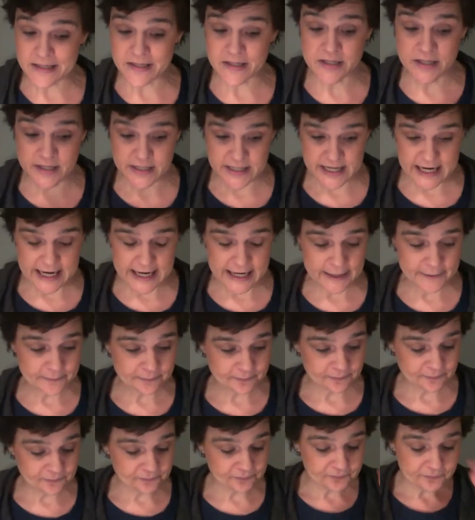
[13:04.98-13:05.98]
today,
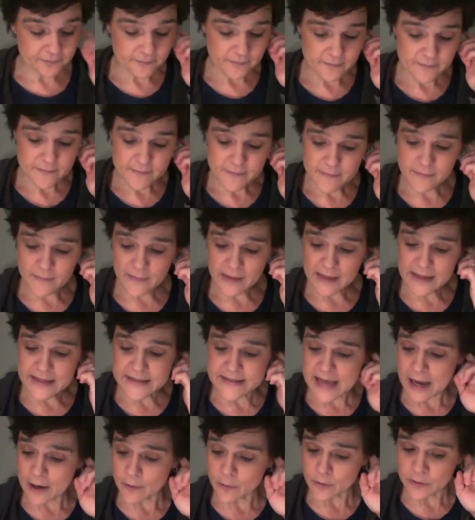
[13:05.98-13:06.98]

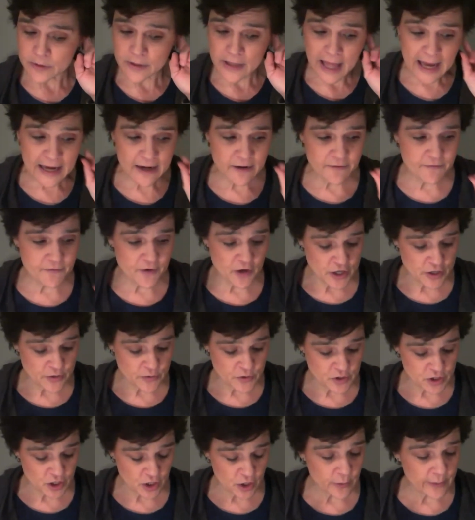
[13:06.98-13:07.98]
is I would like for you
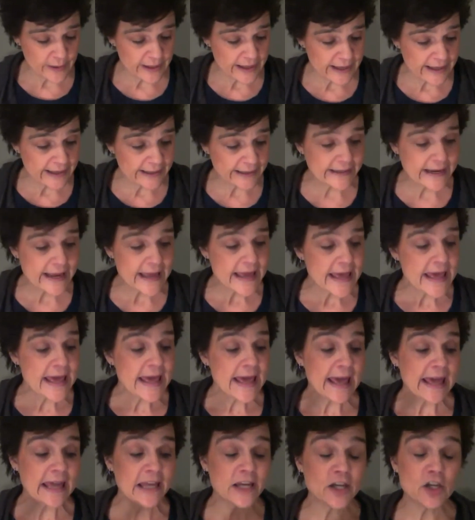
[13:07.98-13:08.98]
to go ahead
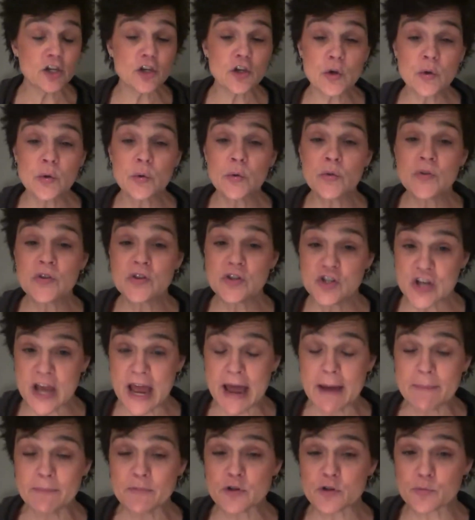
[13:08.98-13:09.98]
and do the
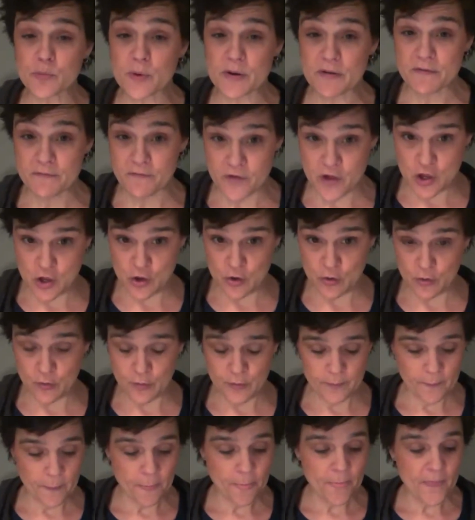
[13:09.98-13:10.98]
chapter review.
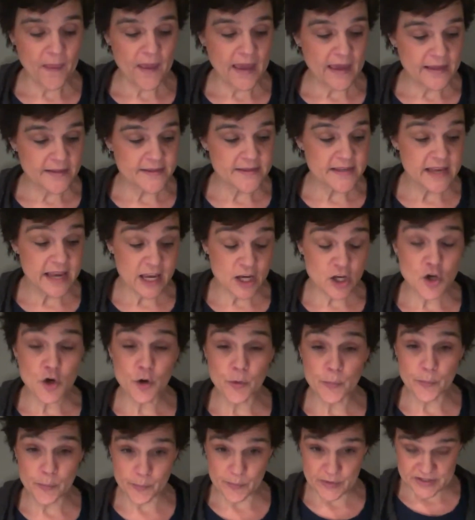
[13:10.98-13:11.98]
It's in
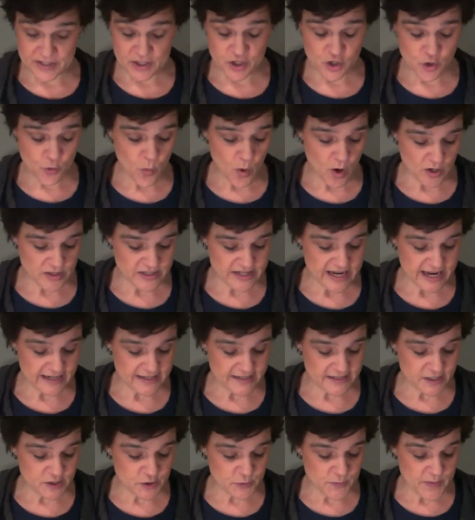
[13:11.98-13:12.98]
your work
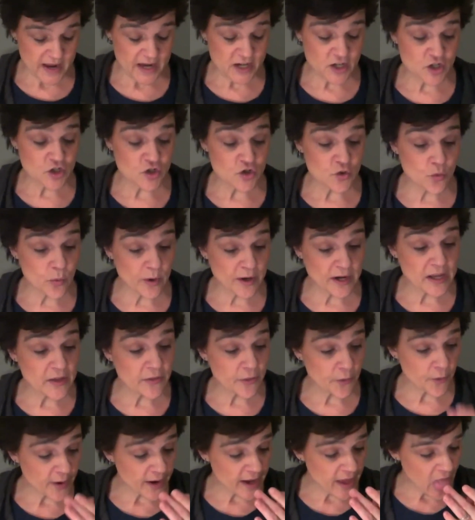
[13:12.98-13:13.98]
text. It's page
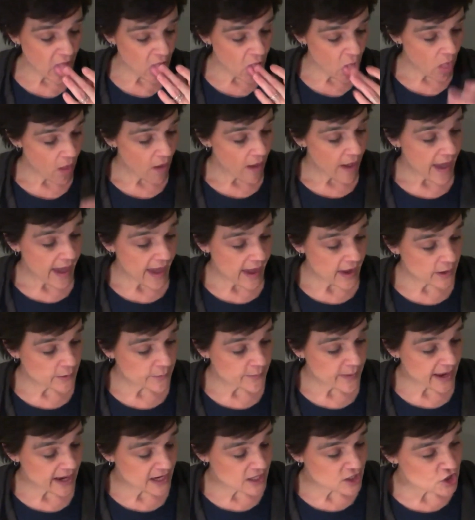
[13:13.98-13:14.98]
23
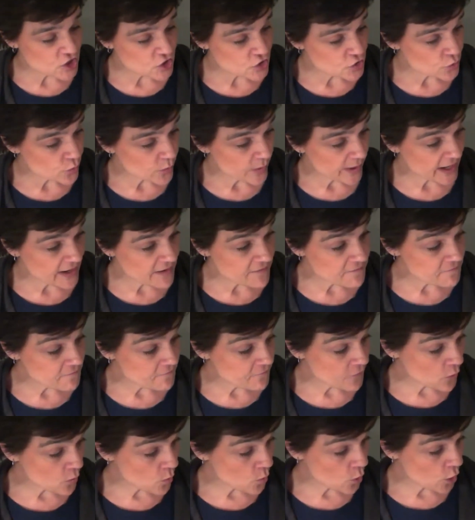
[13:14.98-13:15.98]
and page
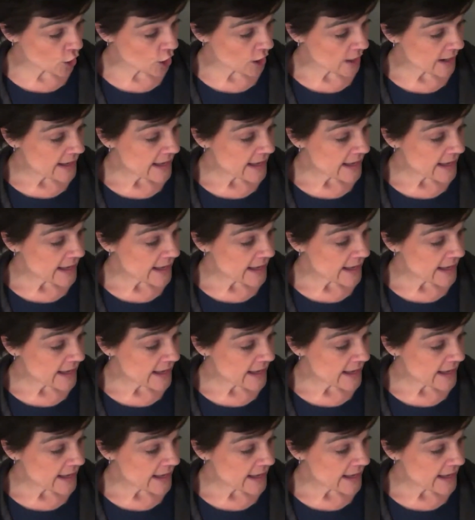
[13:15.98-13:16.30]
24.